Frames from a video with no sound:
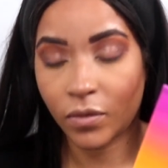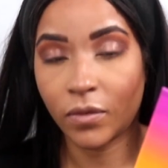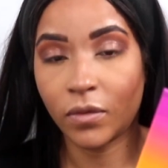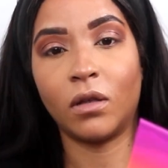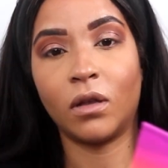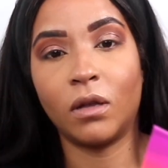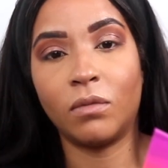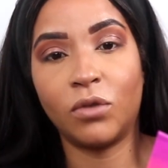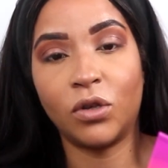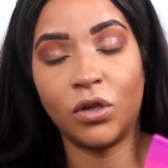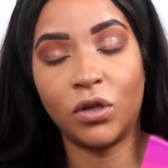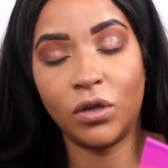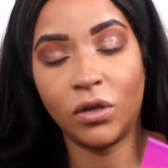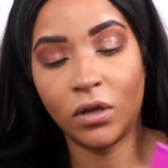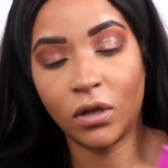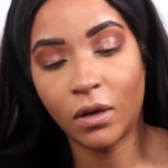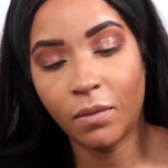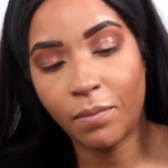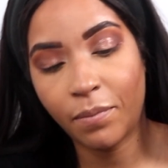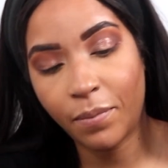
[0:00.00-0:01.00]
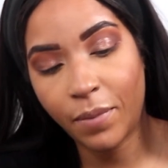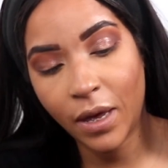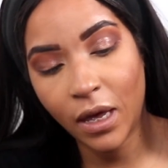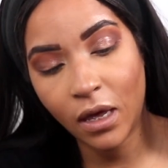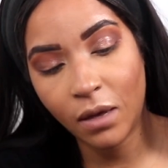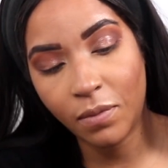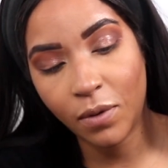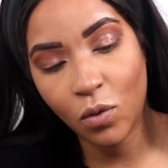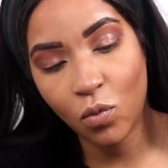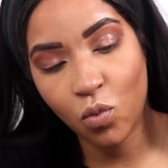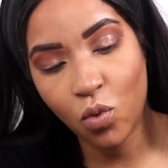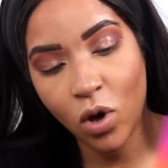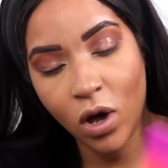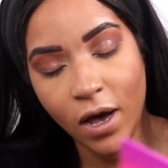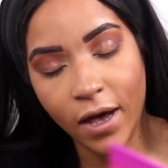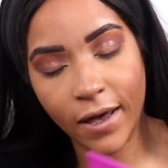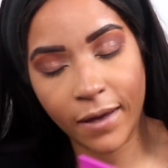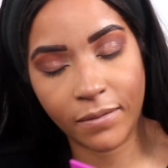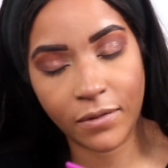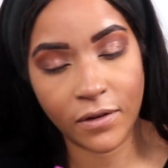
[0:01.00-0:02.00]
Then I'm just using a baby
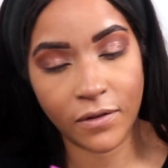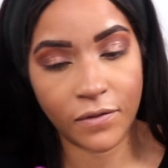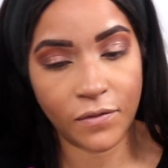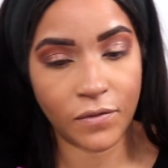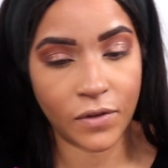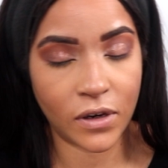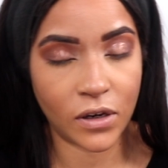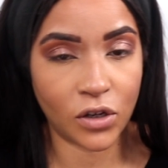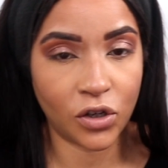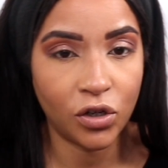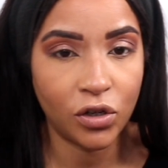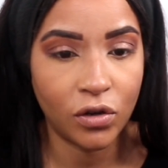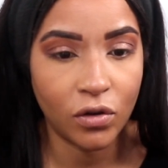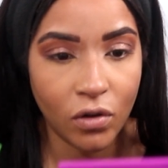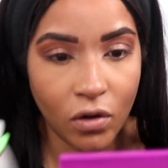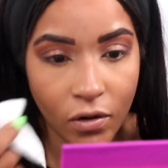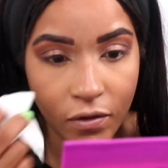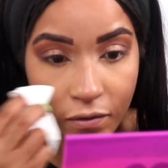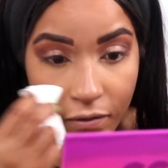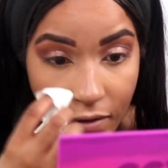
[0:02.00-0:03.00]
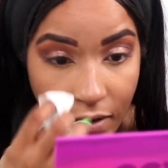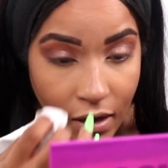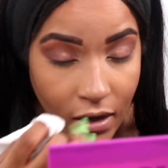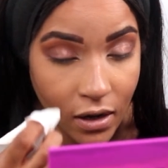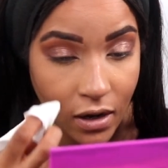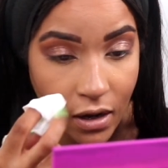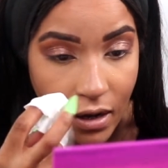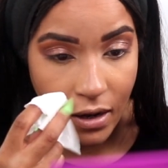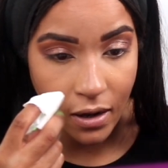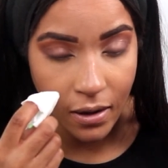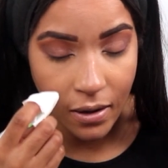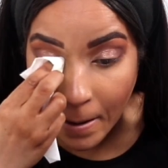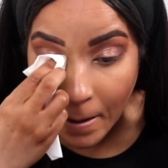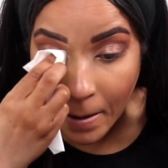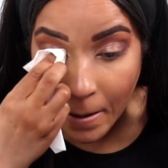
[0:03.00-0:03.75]
white to finish off that cut.